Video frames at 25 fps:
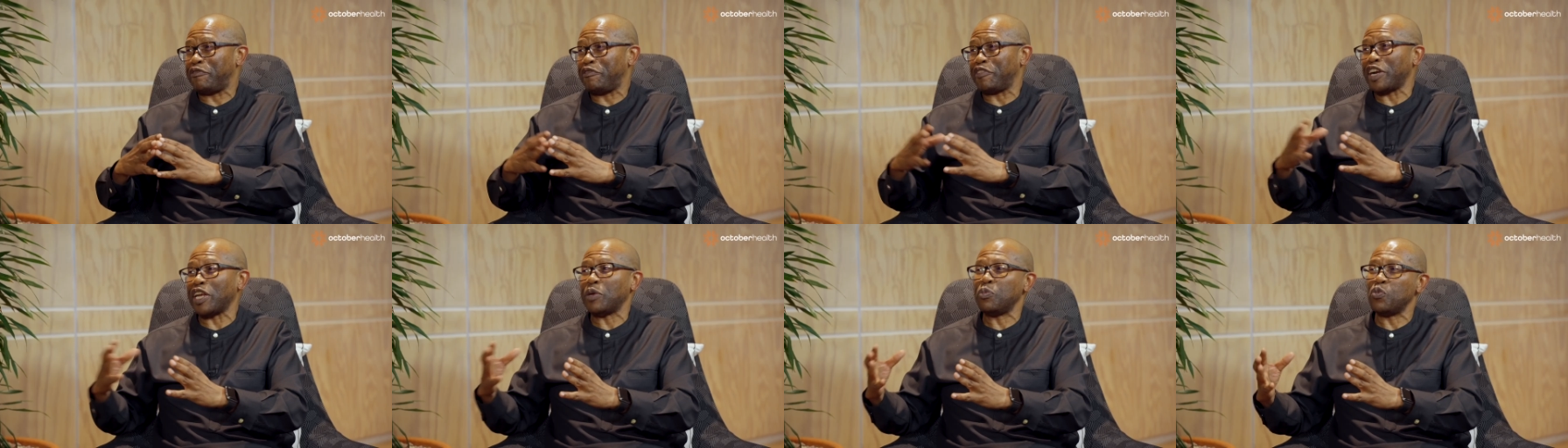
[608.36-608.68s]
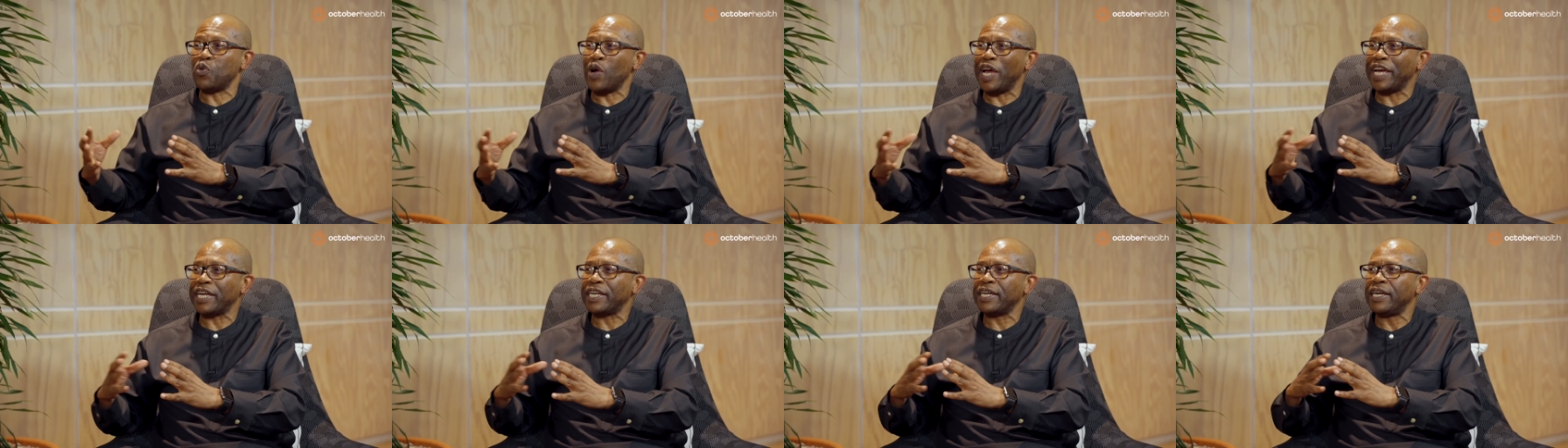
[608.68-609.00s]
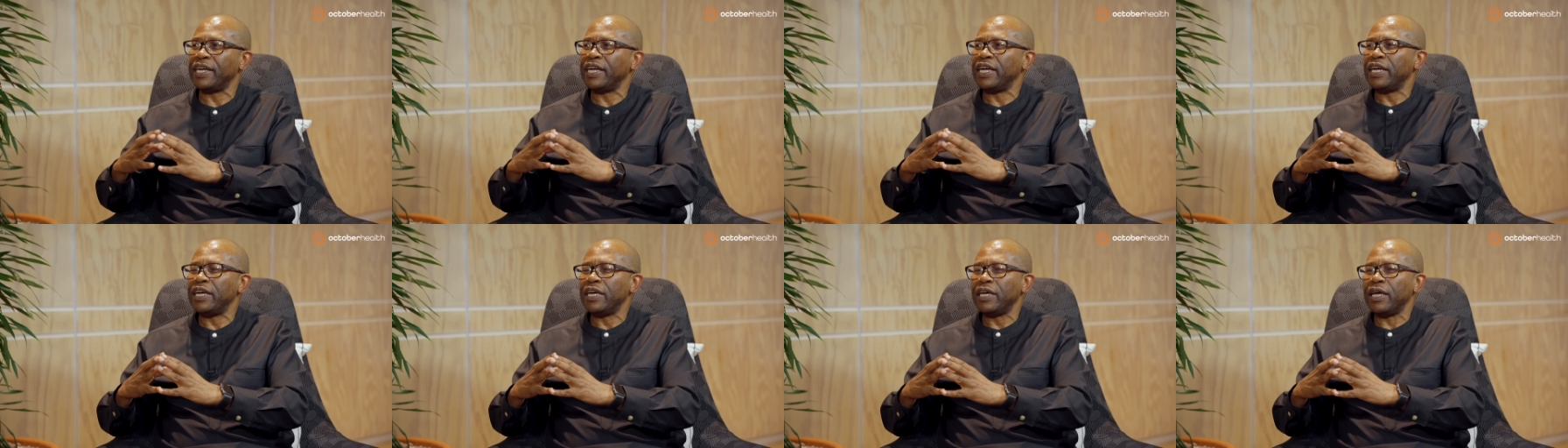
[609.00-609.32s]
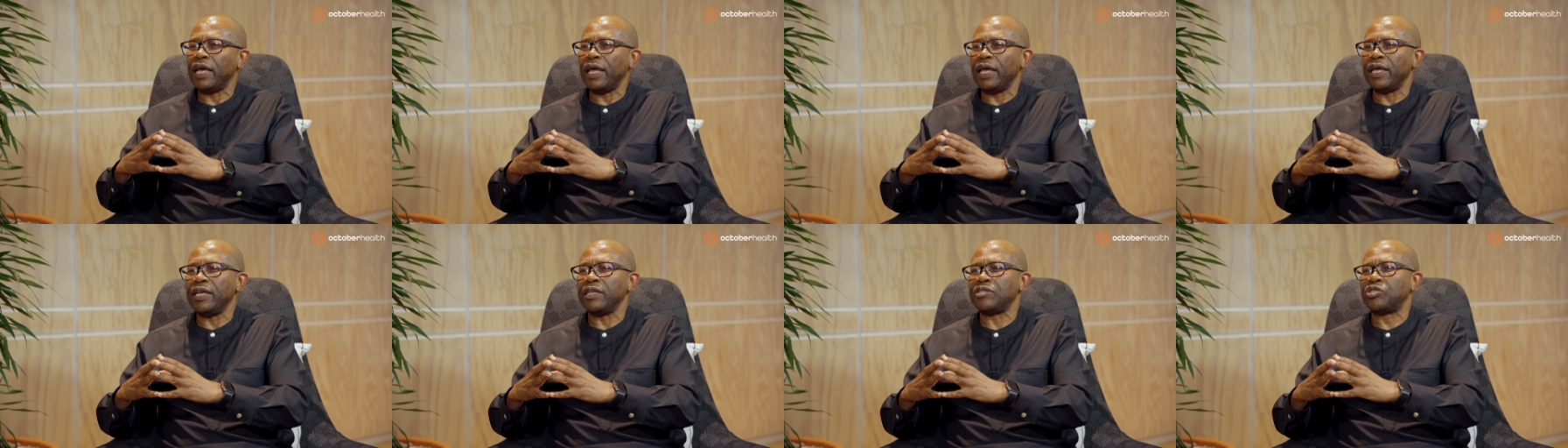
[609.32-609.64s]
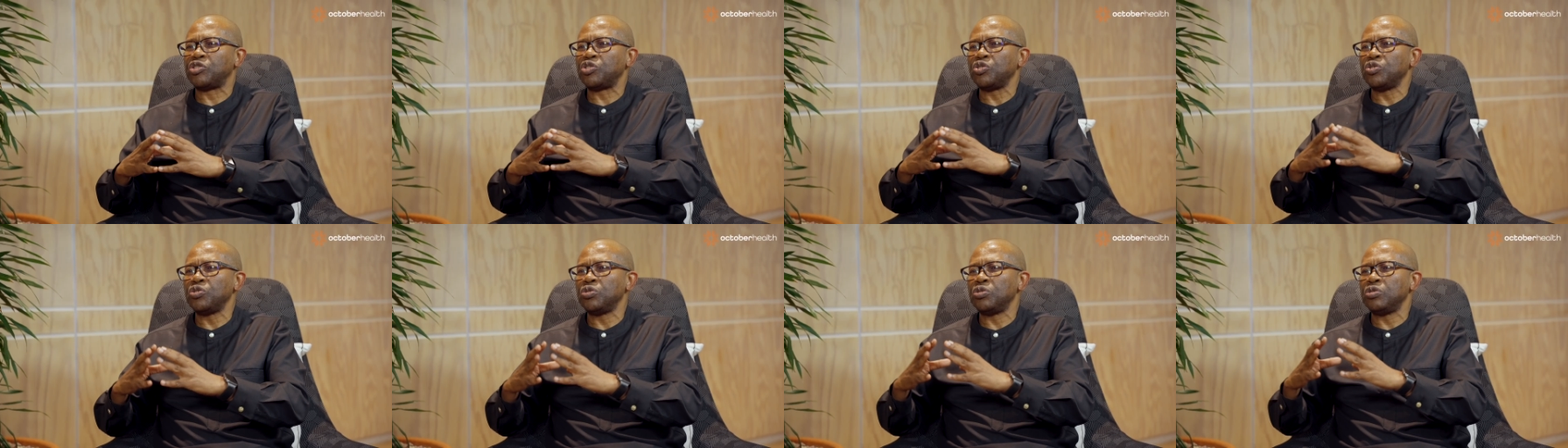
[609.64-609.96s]
framework
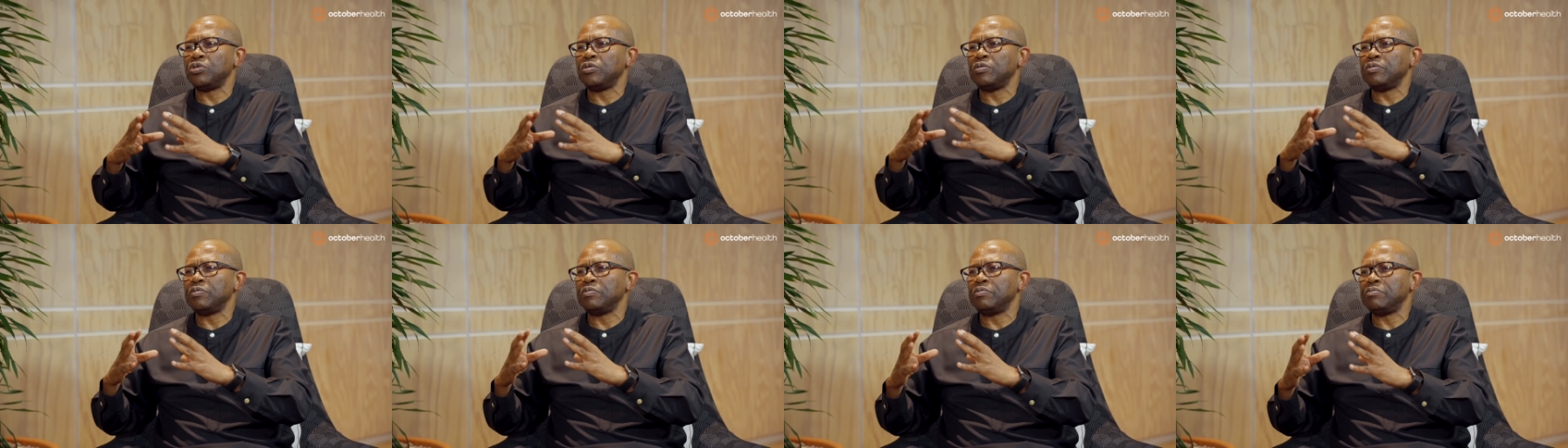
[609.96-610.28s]
to